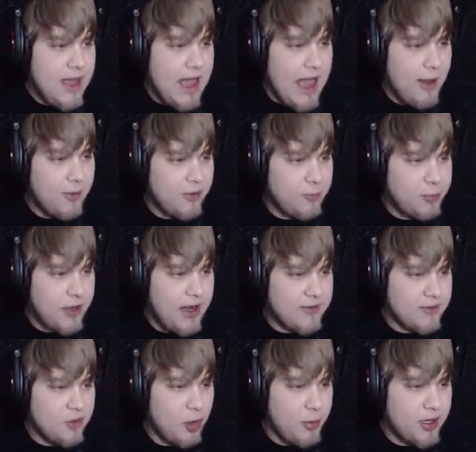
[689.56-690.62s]
I was
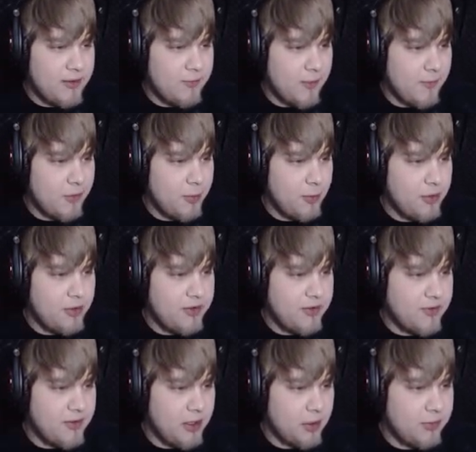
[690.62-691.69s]
surprised. Nobody from the community
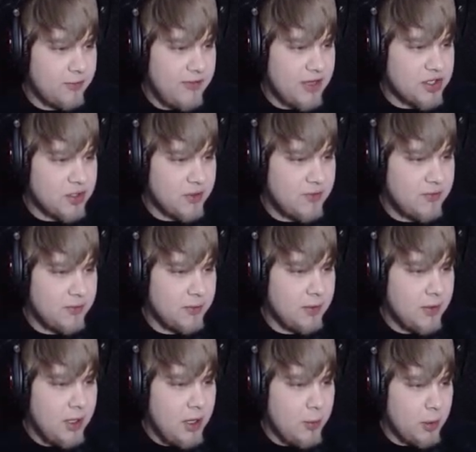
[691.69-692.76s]
is allowed to venture into
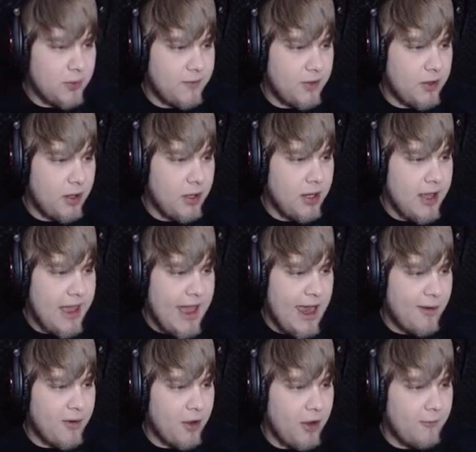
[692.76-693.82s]
what they call
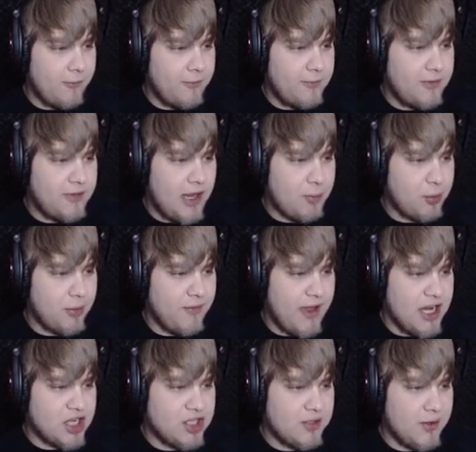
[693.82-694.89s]
area of
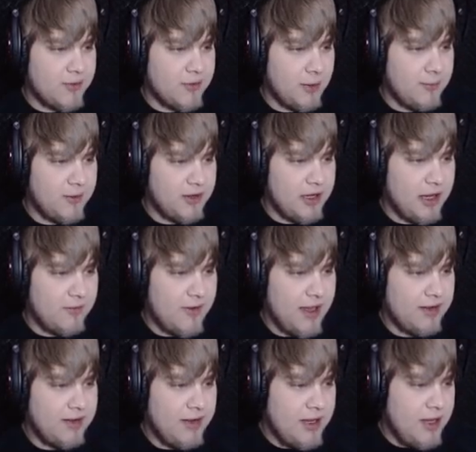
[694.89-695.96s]
deprivation or something like
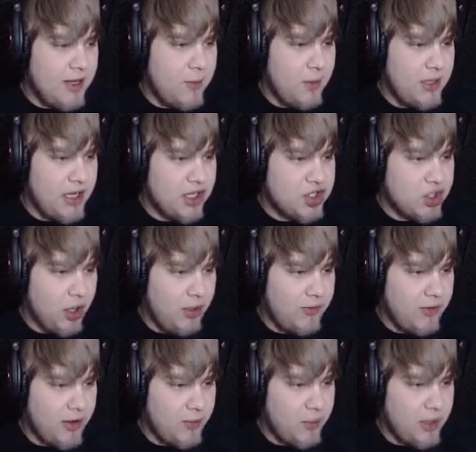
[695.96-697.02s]
that. When I joined
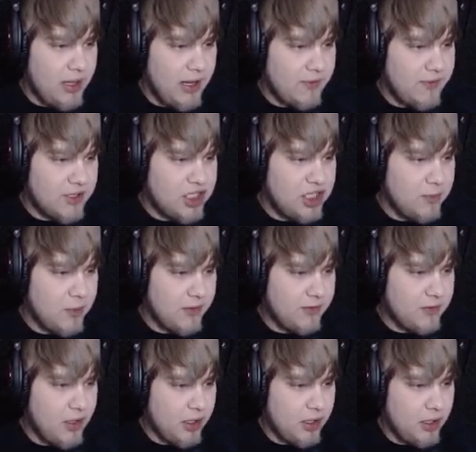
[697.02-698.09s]
her, I realized that she was
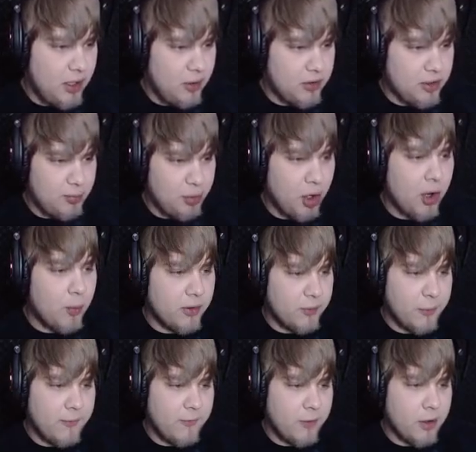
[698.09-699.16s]
not alone. A boy was
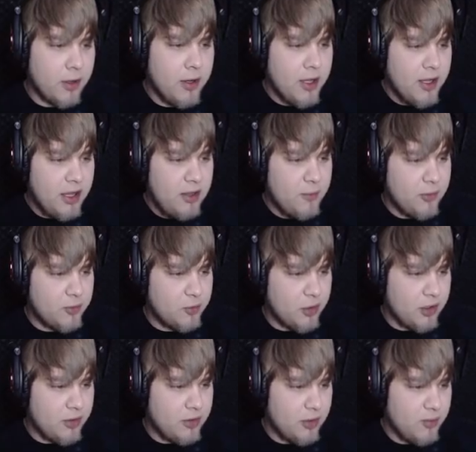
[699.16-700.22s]
with her. He was
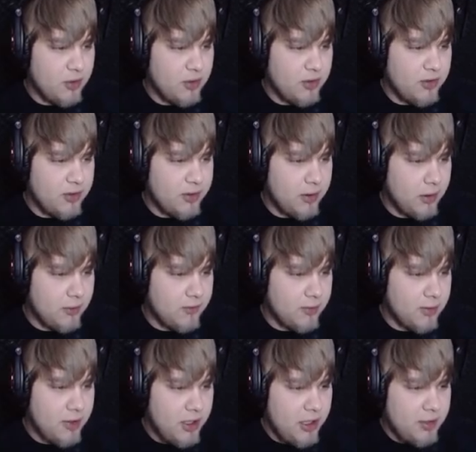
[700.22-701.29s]
wearing community
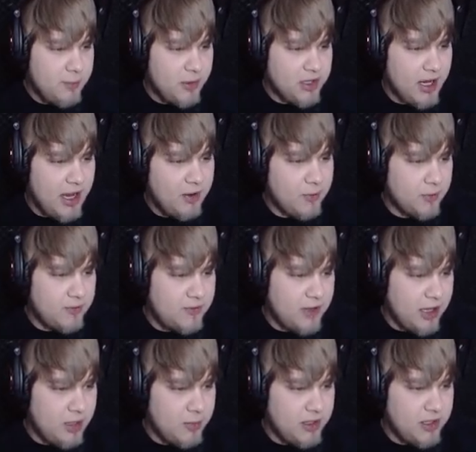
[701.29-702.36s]
clothing. But I could
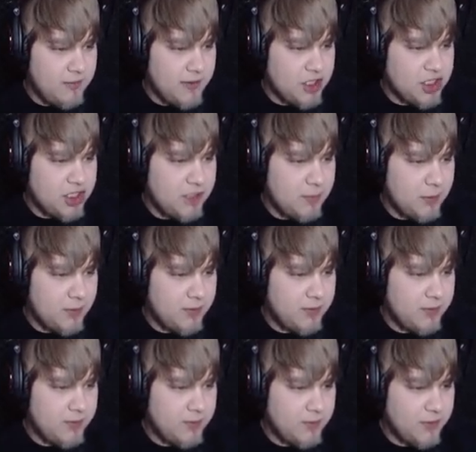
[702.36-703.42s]
tell immediately that she
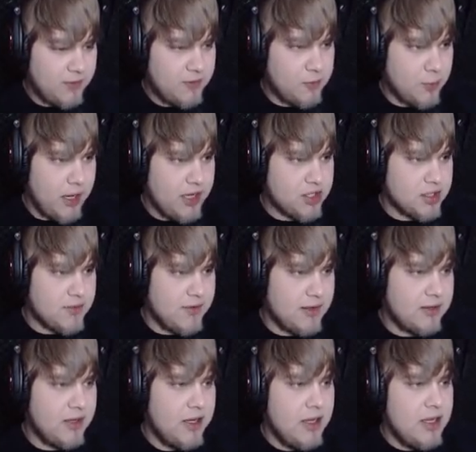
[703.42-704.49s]
was the stranger that